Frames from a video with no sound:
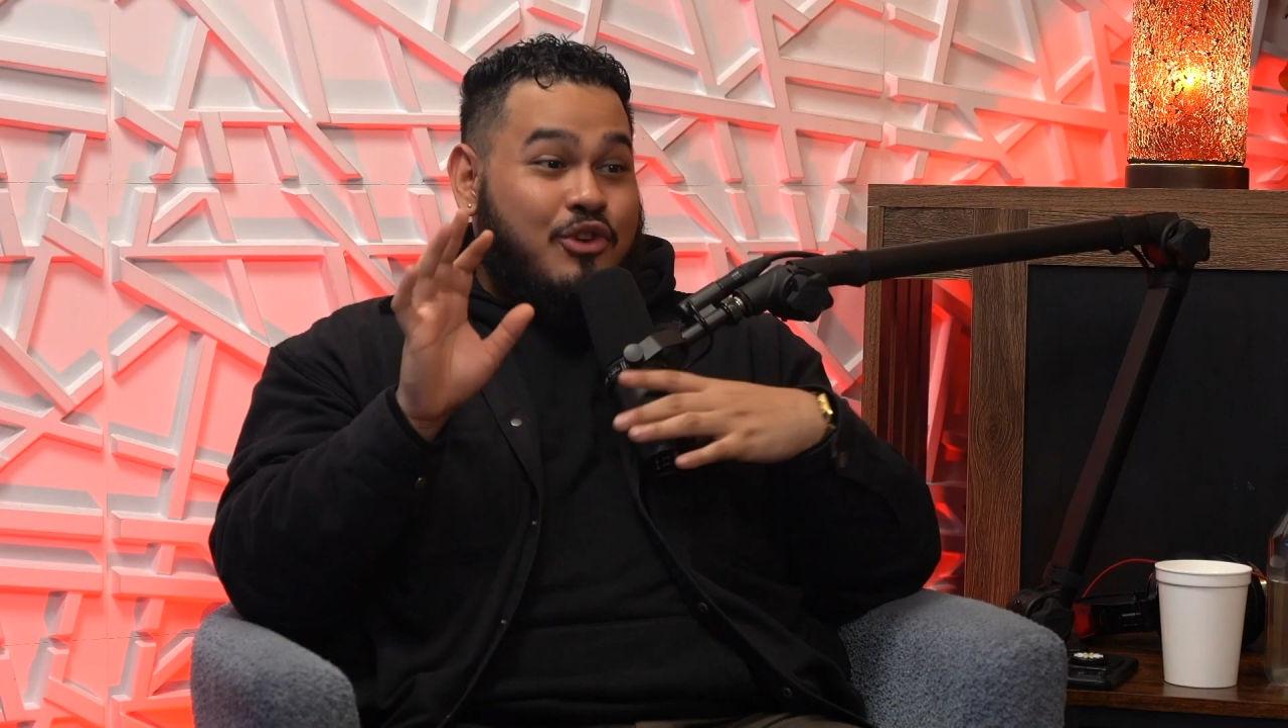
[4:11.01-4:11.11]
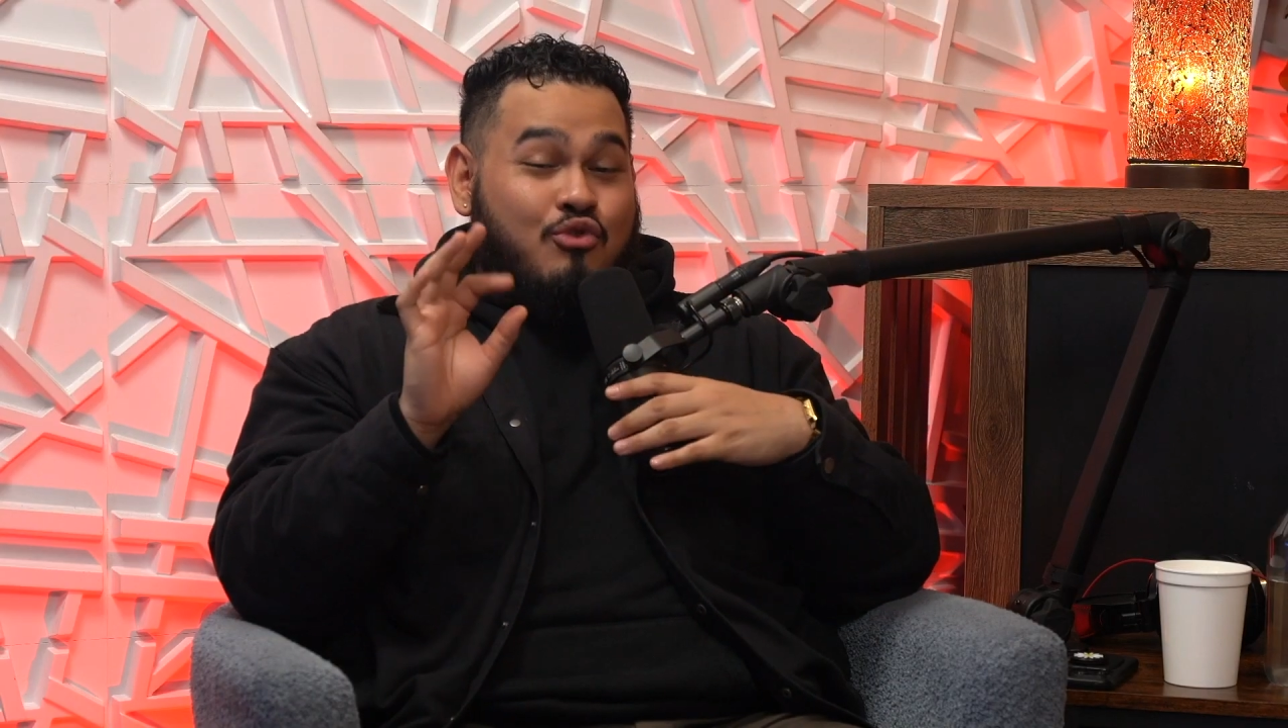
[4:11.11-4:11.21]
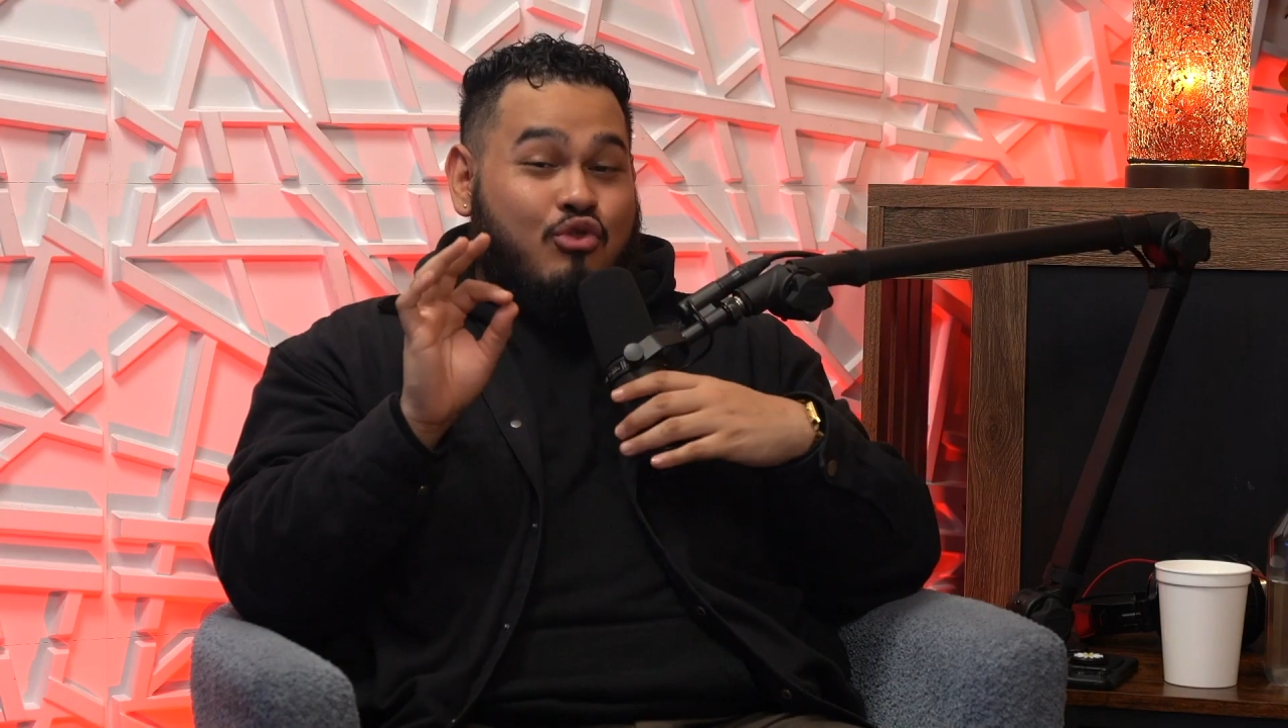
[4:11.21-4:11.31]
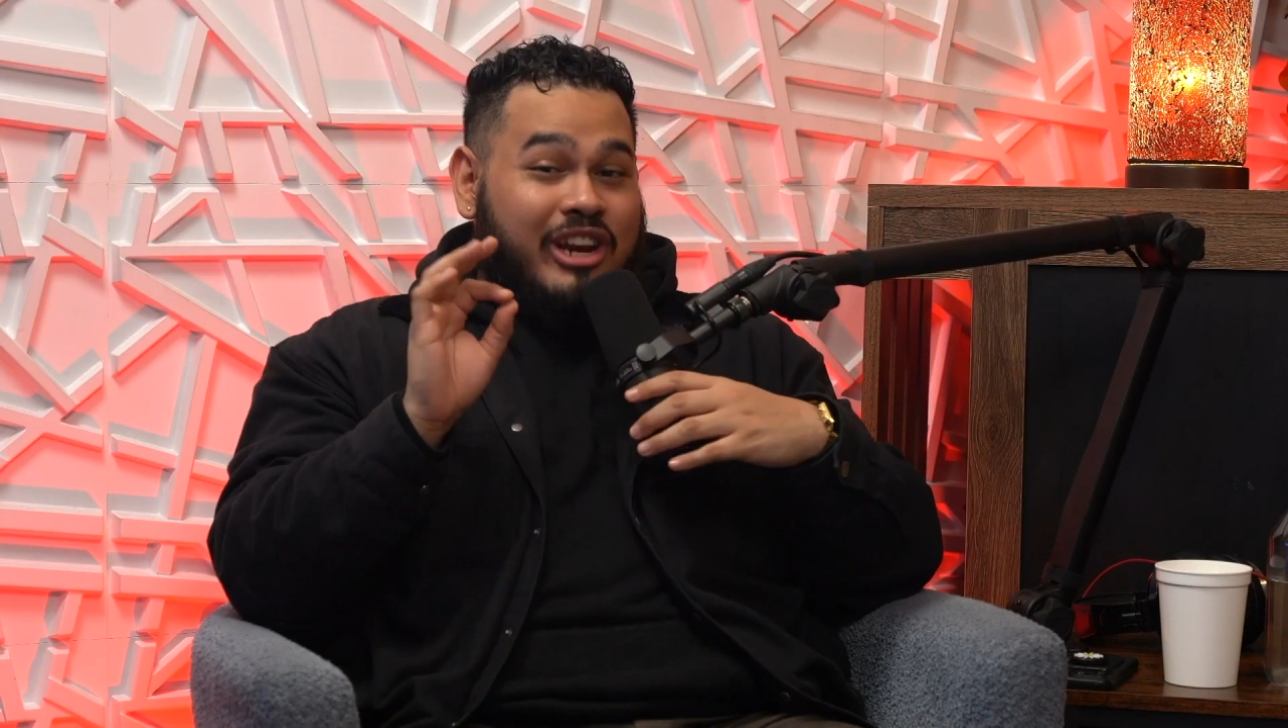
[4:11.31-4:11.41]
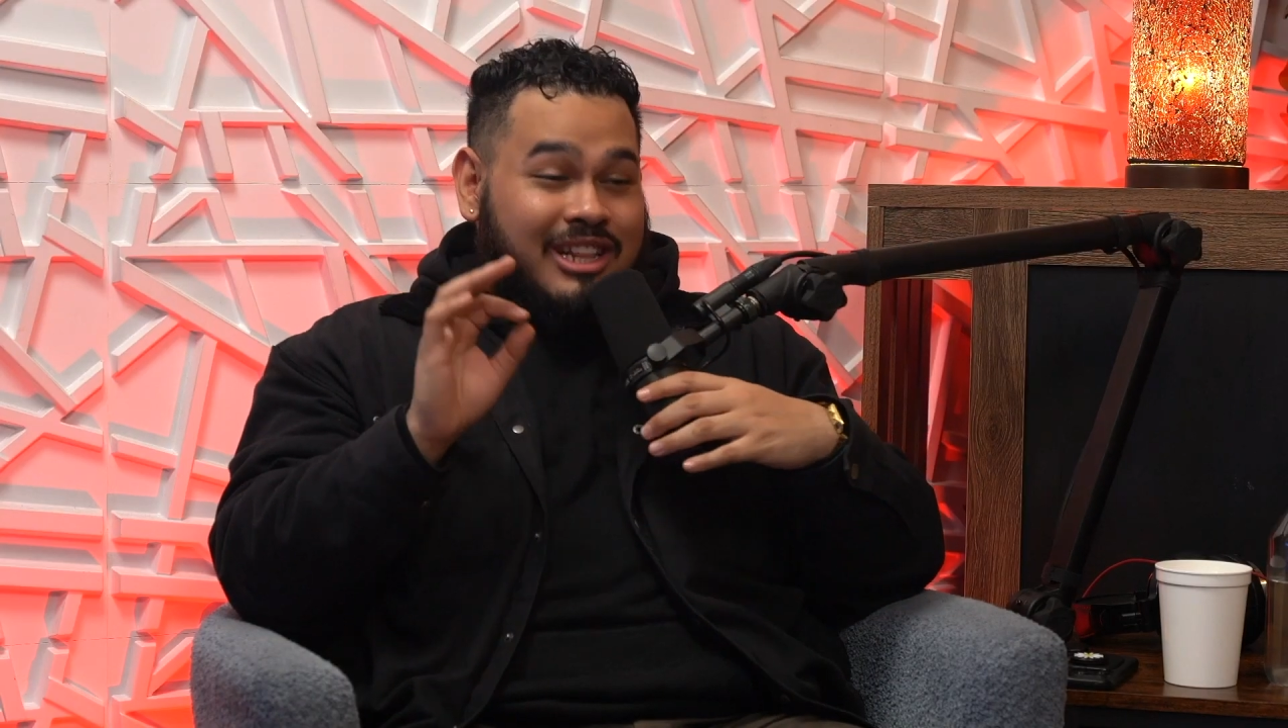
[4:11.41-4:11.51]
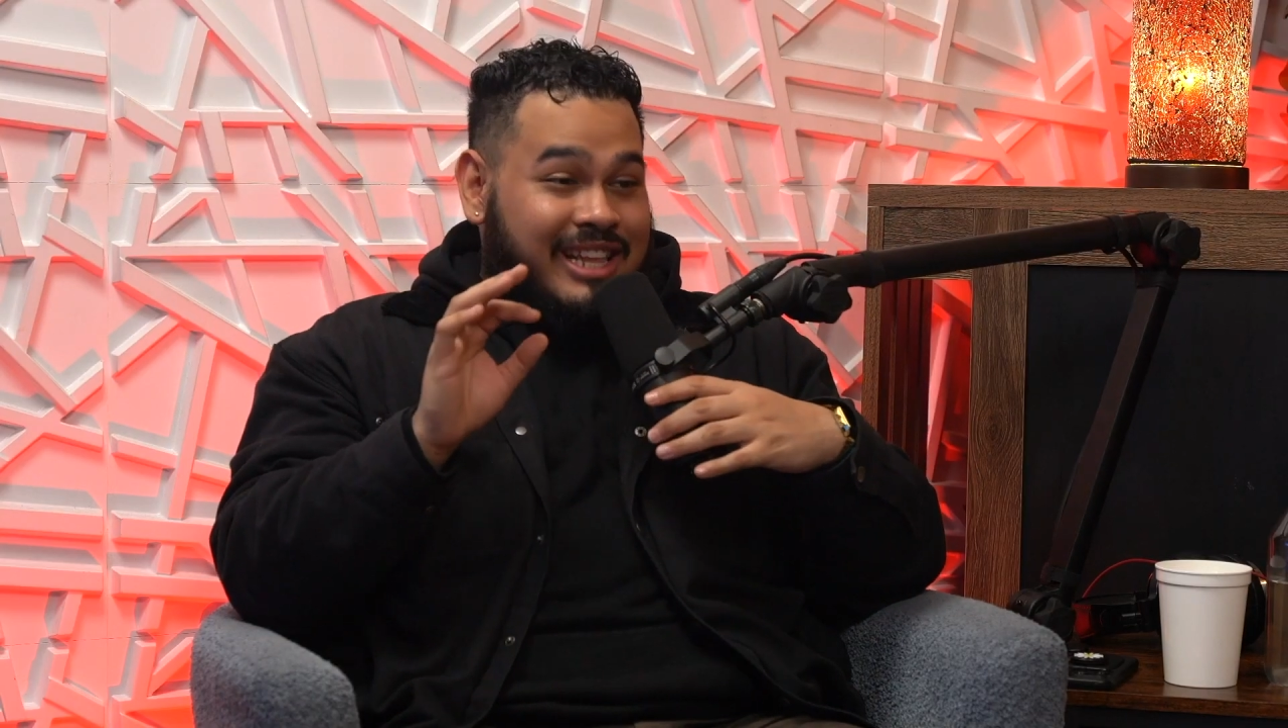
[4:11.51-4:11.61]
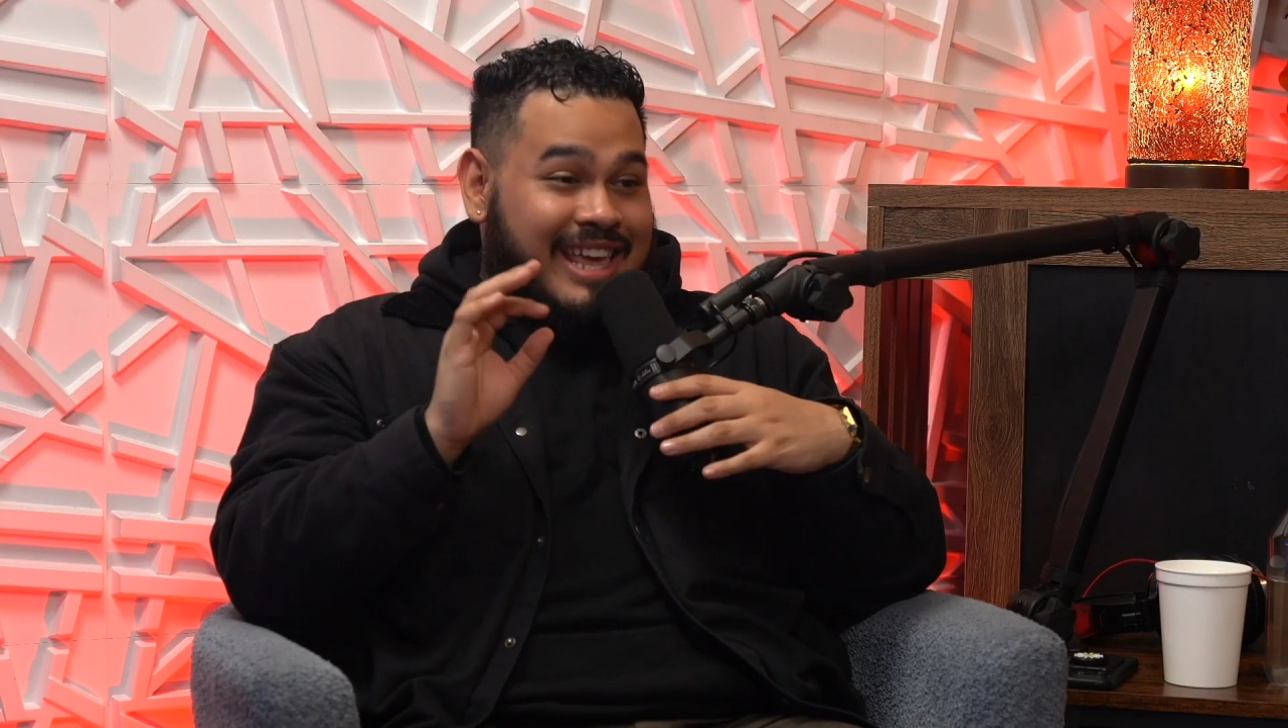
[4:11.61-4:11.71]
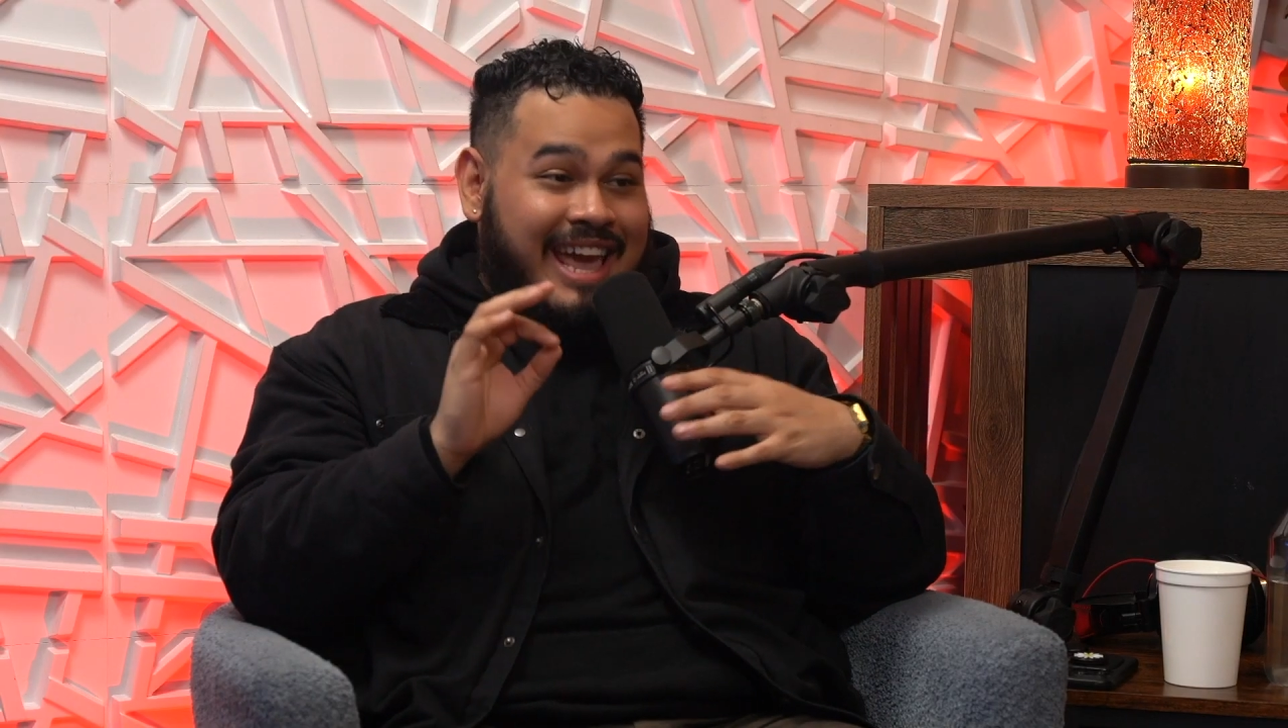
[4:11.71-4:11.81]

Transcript: if you really